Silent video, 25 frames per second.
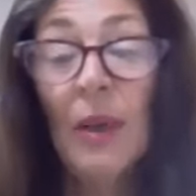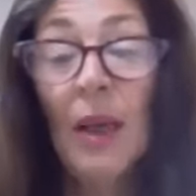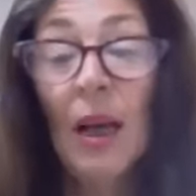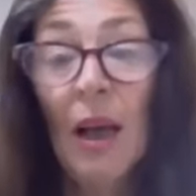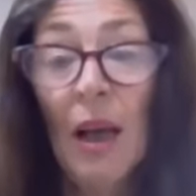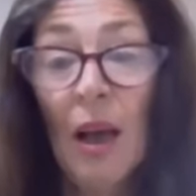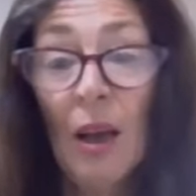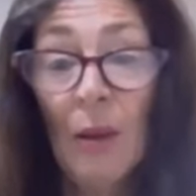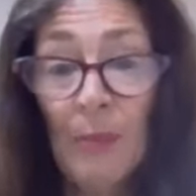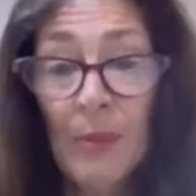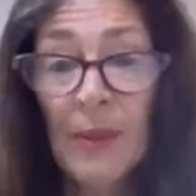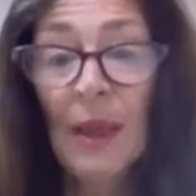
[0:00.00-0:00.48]
I
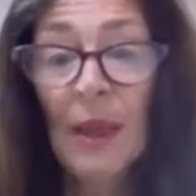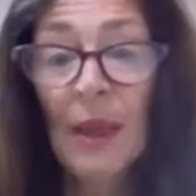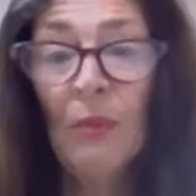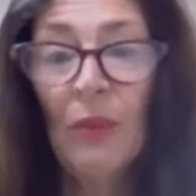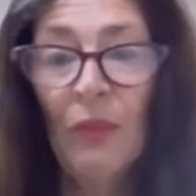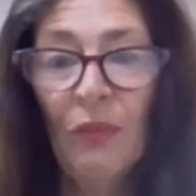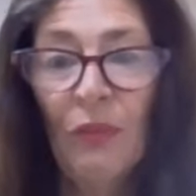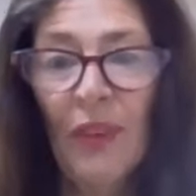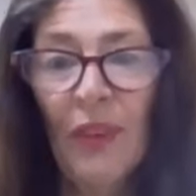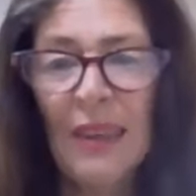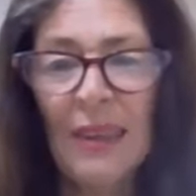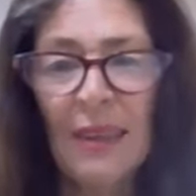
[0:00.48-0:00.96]
hope some
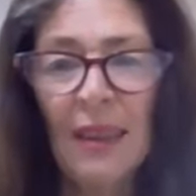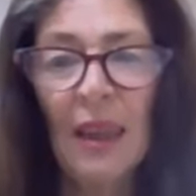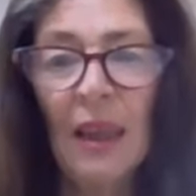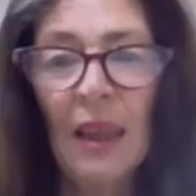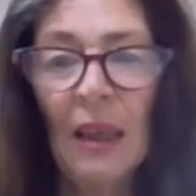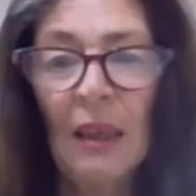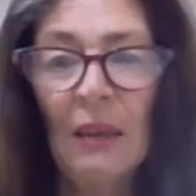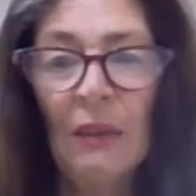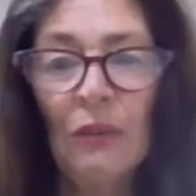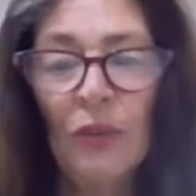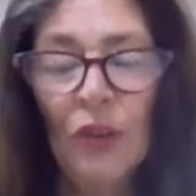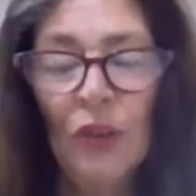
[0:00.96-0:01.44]

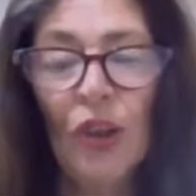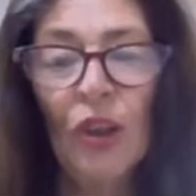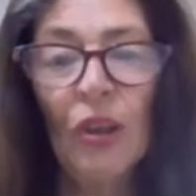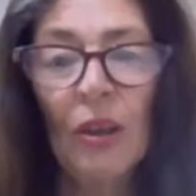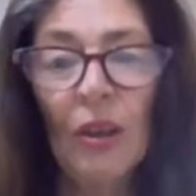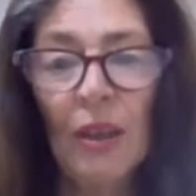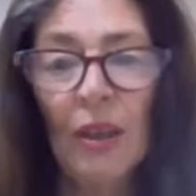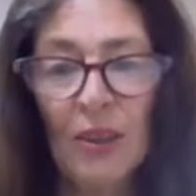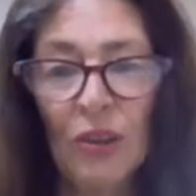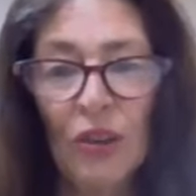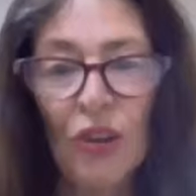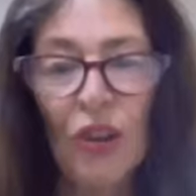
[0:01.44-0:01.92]
investigative
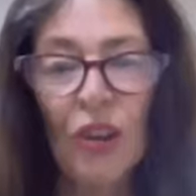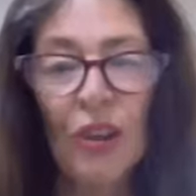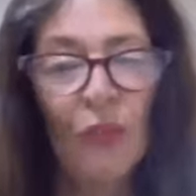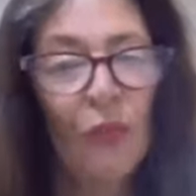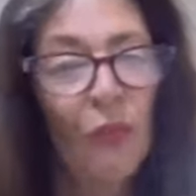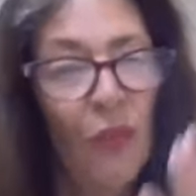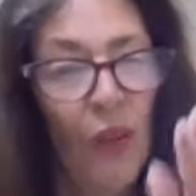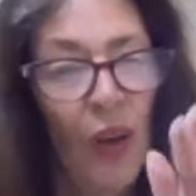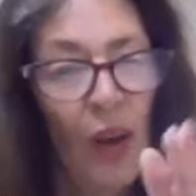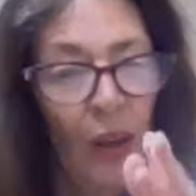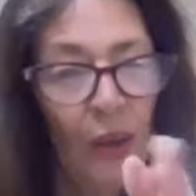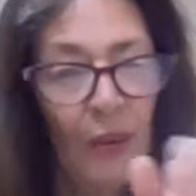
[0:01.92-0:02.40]
journalist just
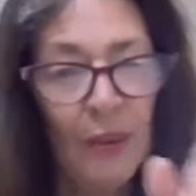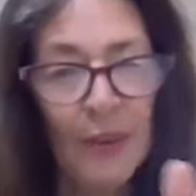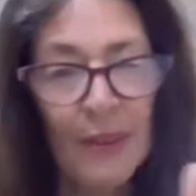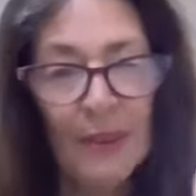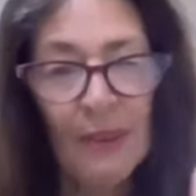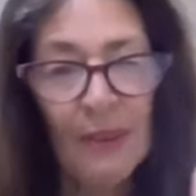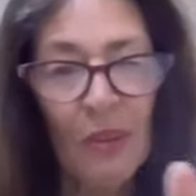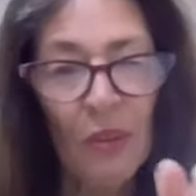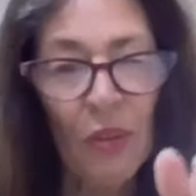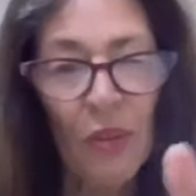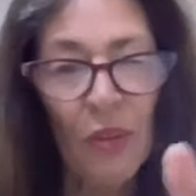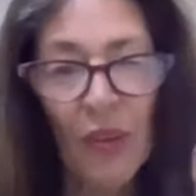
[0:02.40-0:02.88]

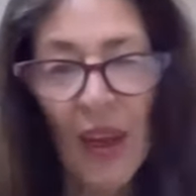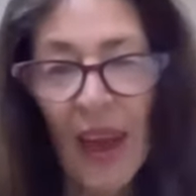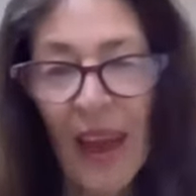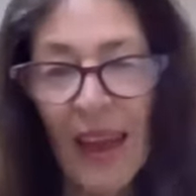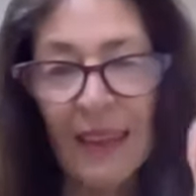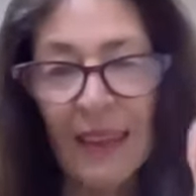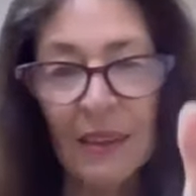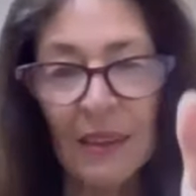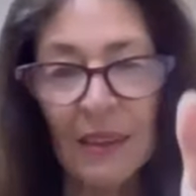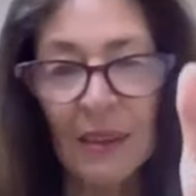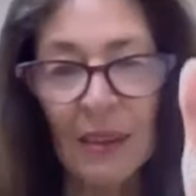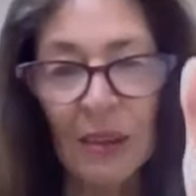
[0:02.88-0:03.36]
follows
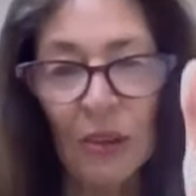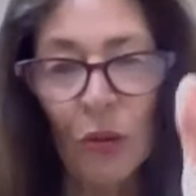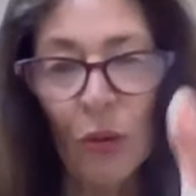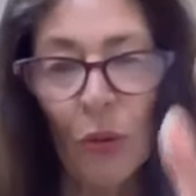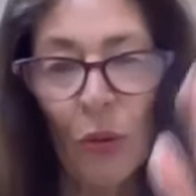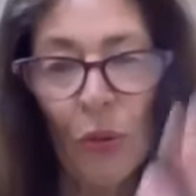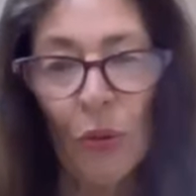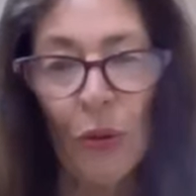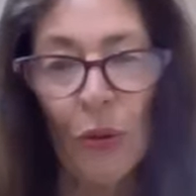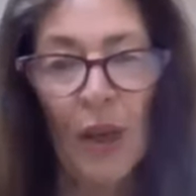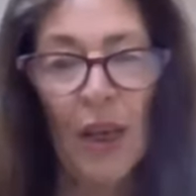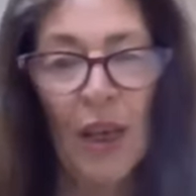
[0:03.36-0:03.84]
that
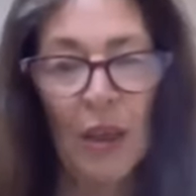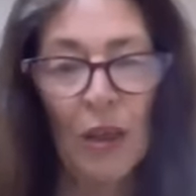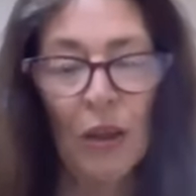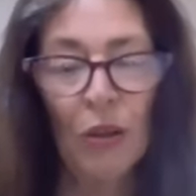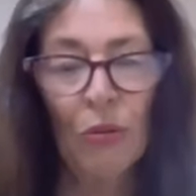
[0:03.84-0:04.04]
story